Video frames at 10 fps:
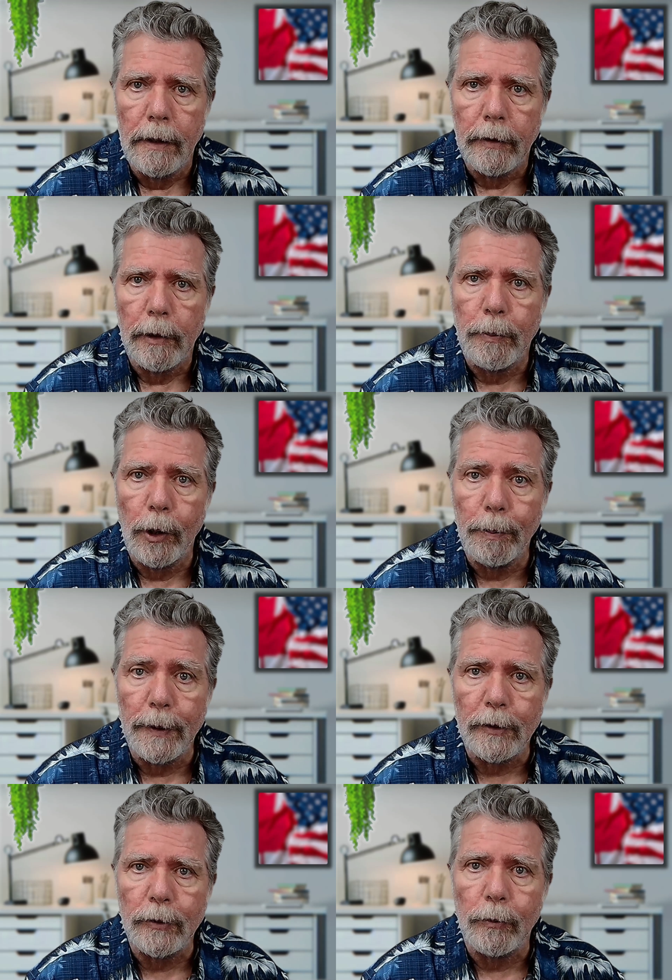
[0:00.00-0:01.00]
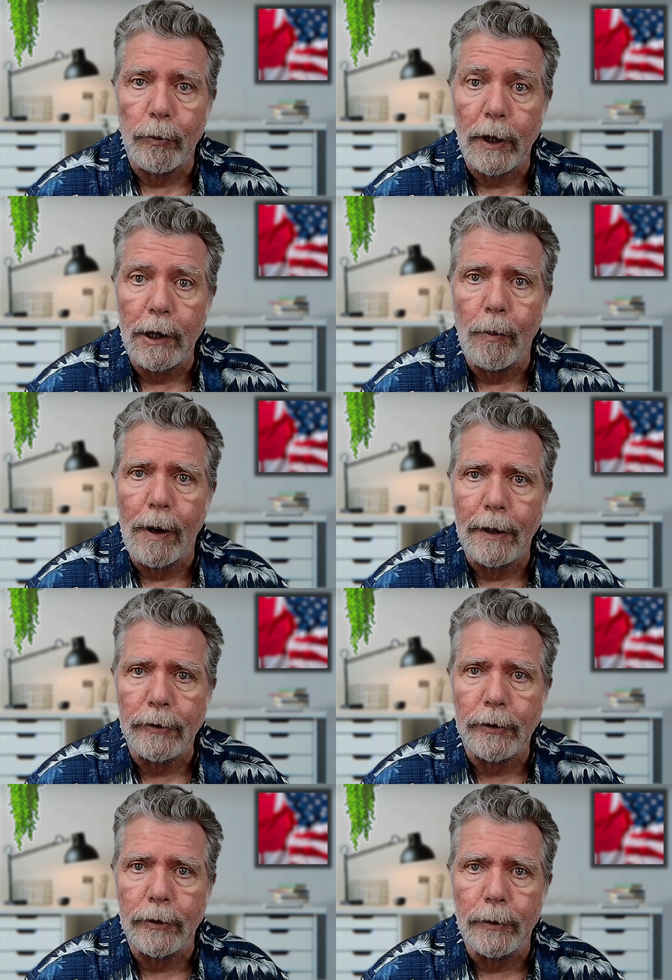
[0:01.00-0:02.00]
The purpose really
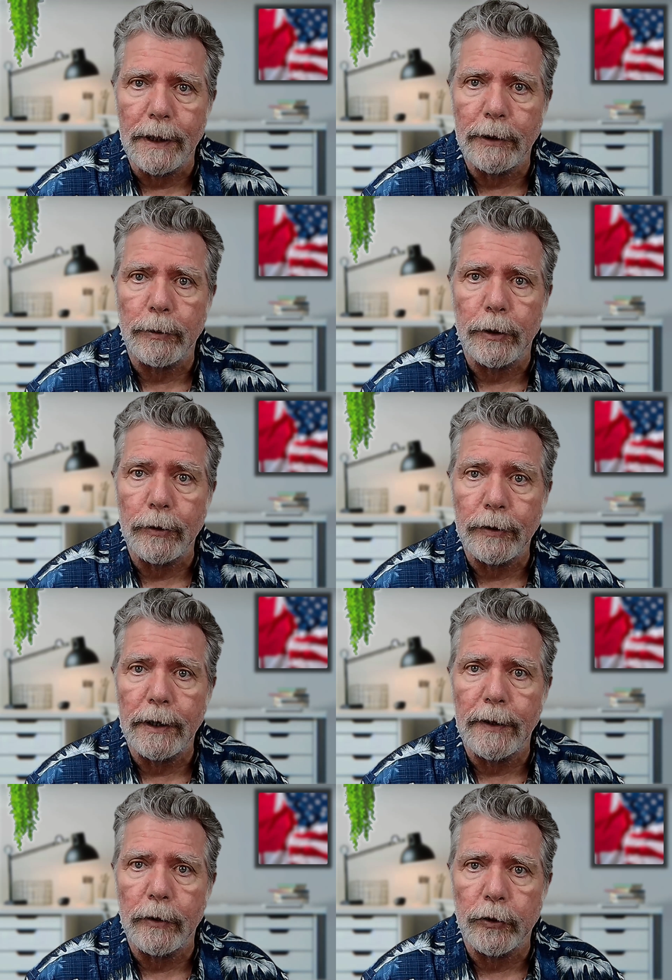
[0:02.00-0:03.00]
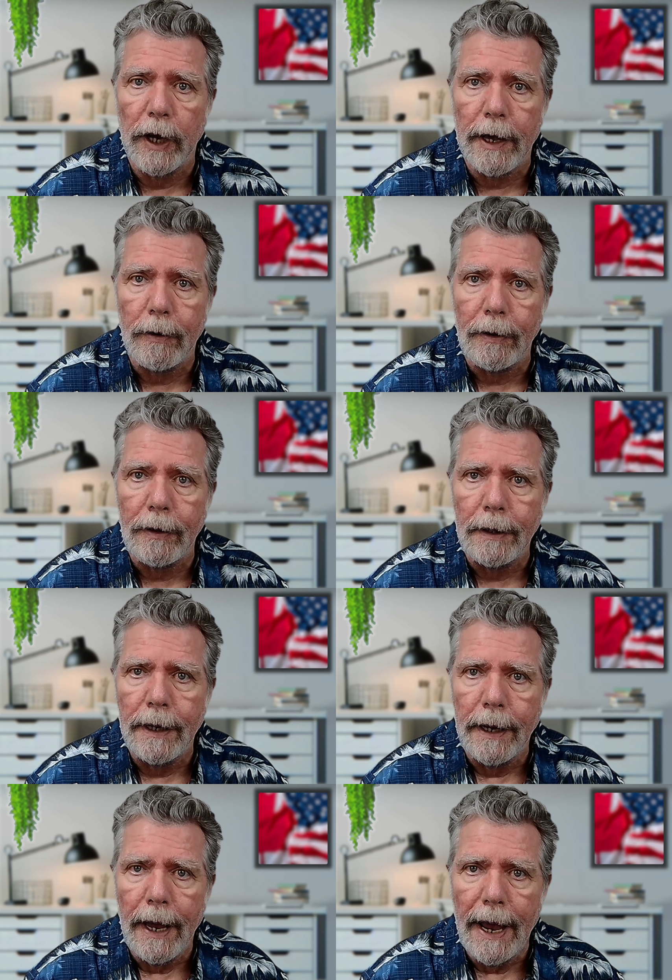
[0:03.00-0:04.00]
was to introduce you to the channel
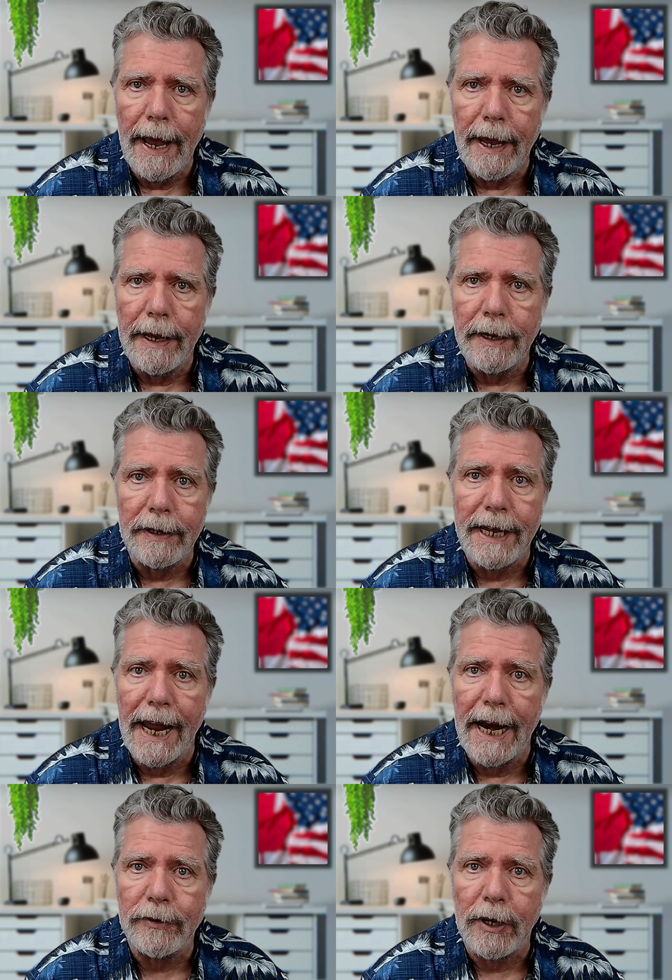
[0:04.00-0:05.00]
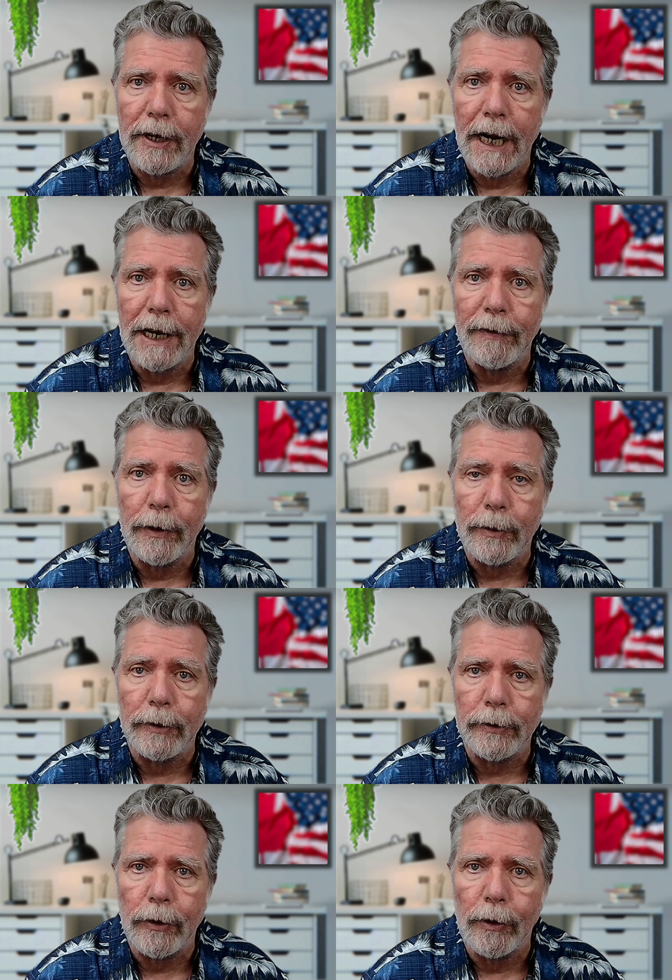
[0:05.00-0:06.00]
and gauge the kind of
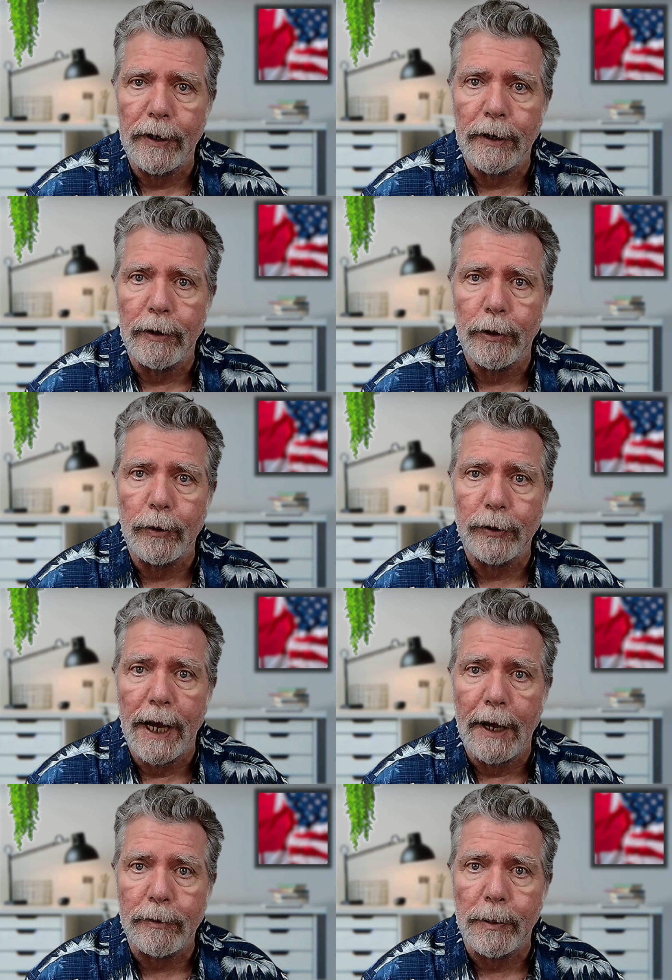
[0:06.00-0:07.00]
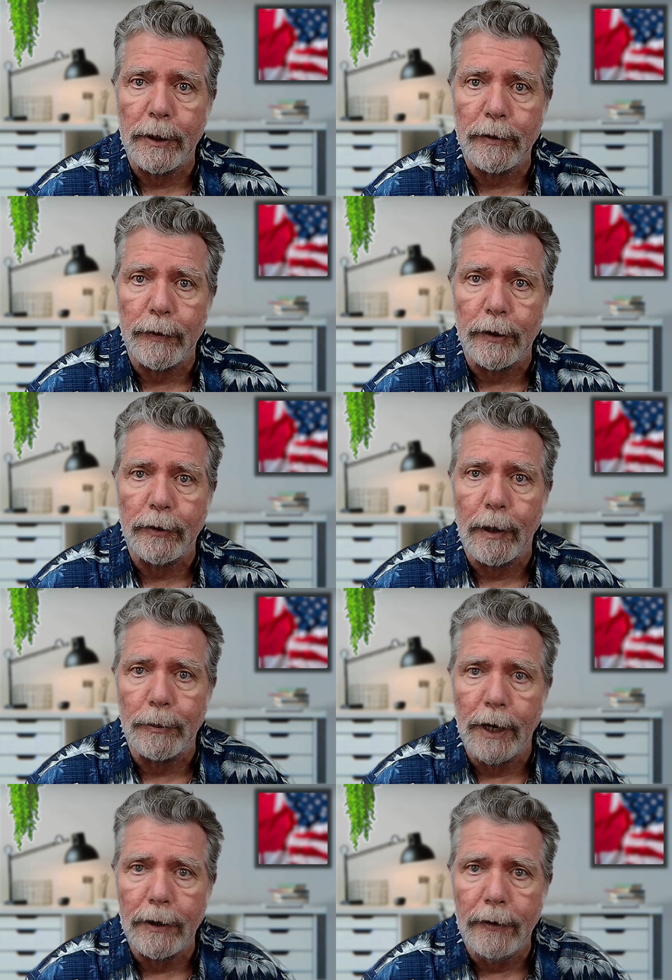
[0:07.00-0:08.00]
interest or enthusiasm there is for the
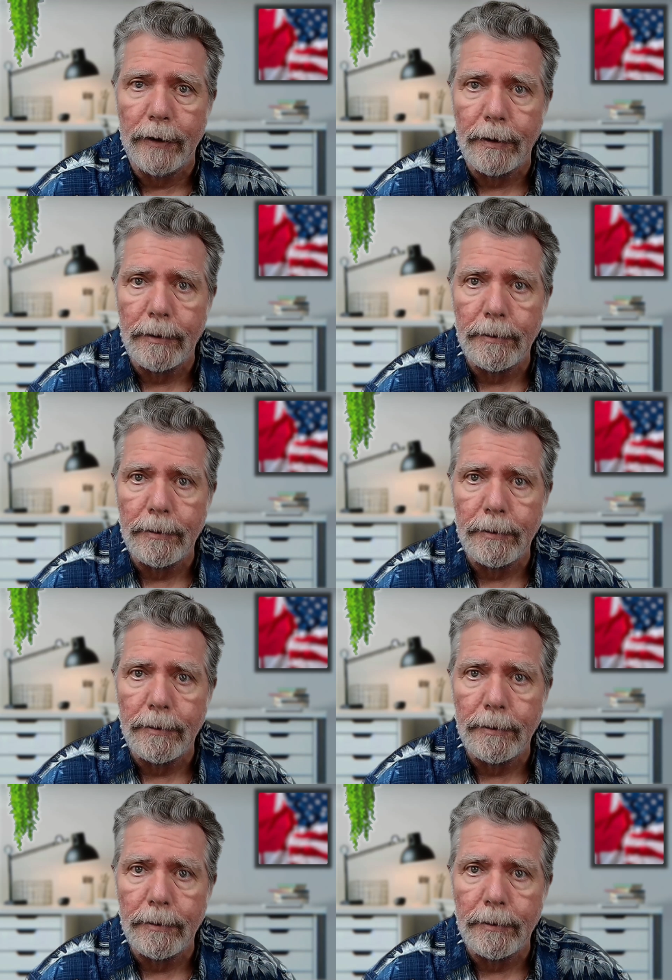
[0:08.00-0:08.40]
subject.